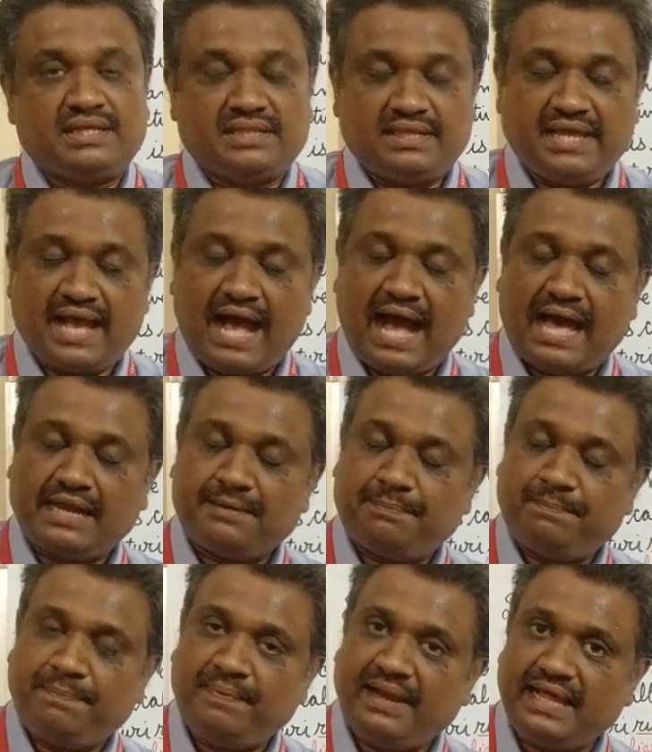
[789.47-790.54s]
They are
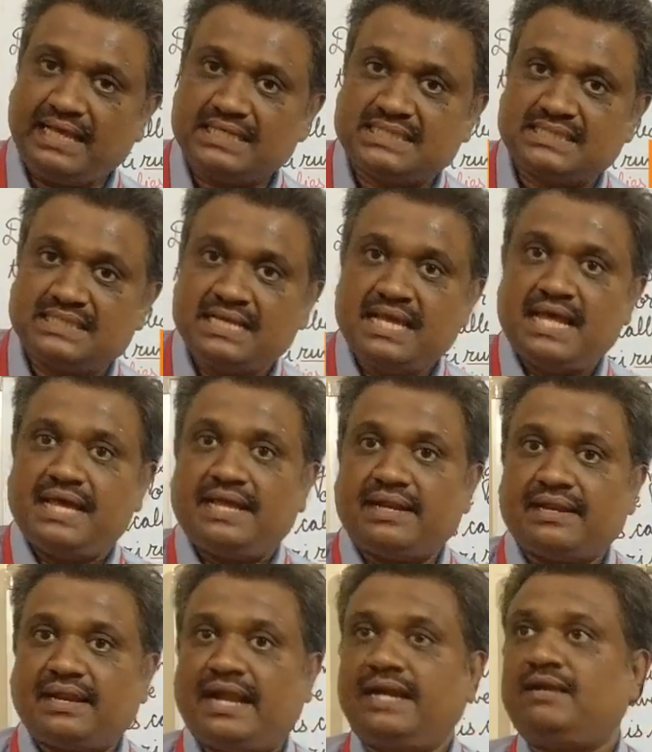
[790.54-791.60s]
placed
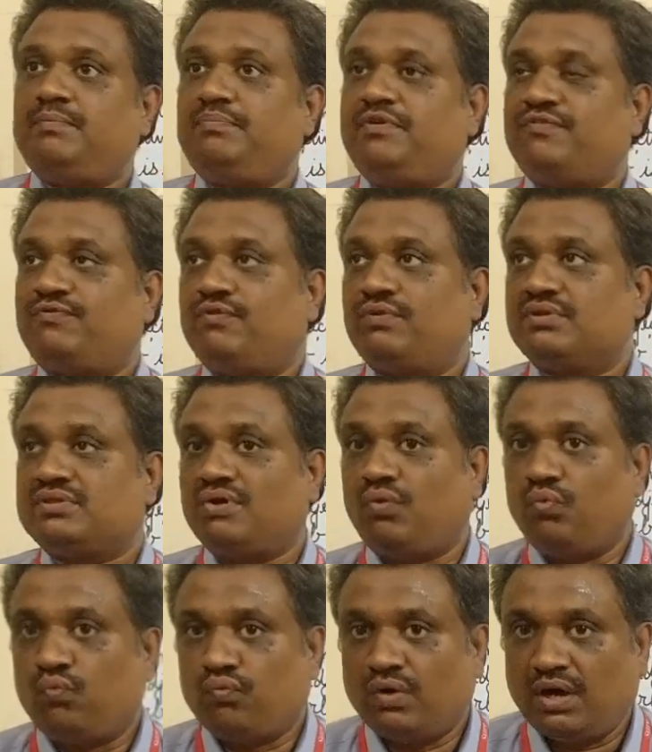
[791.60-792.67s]
right before the
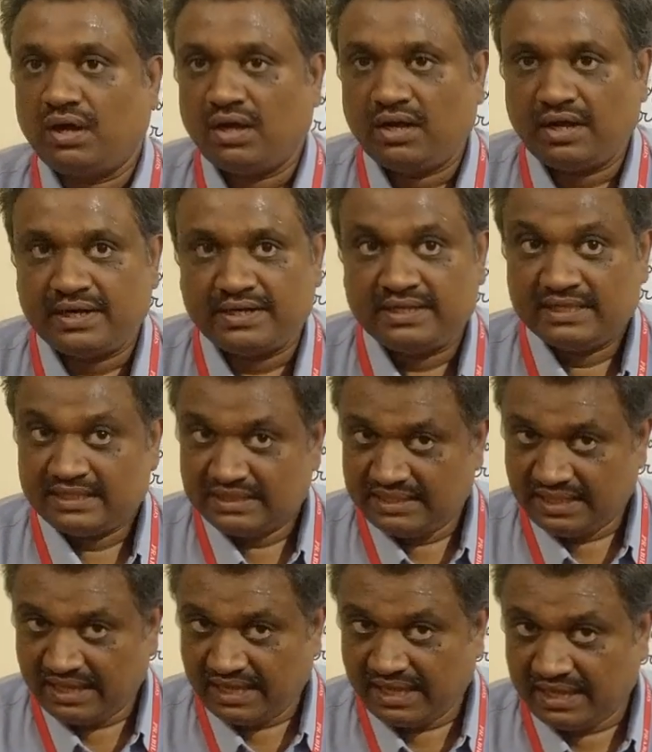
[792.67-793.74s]
word
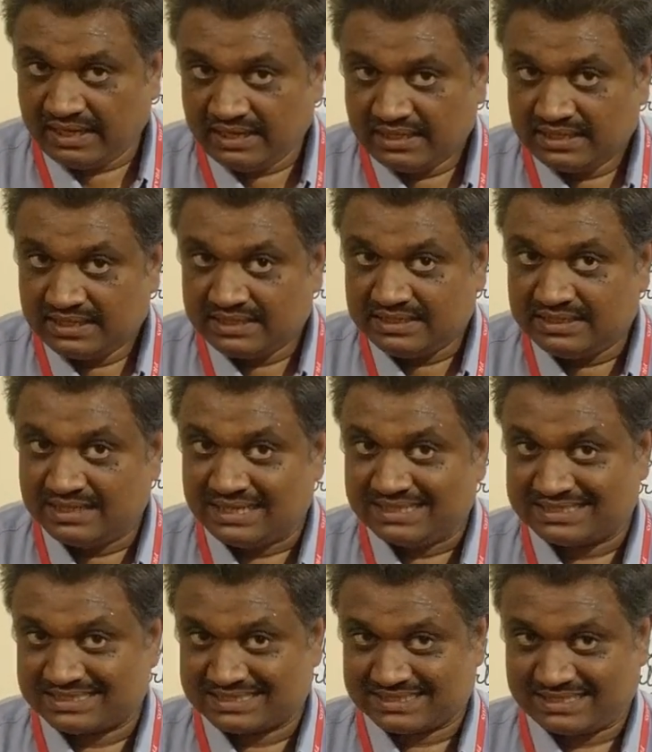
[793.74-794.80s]
they
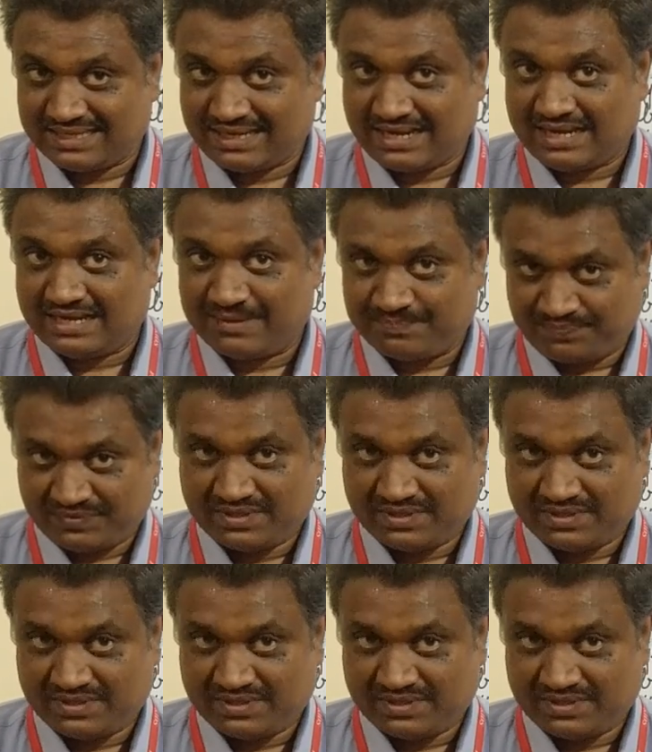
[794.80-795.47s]
describe.